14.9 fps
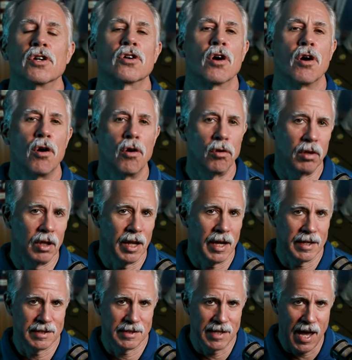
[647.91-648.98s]
cult
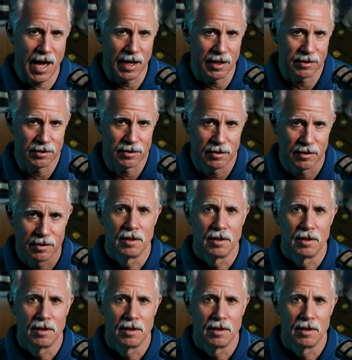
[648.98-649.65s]
like status.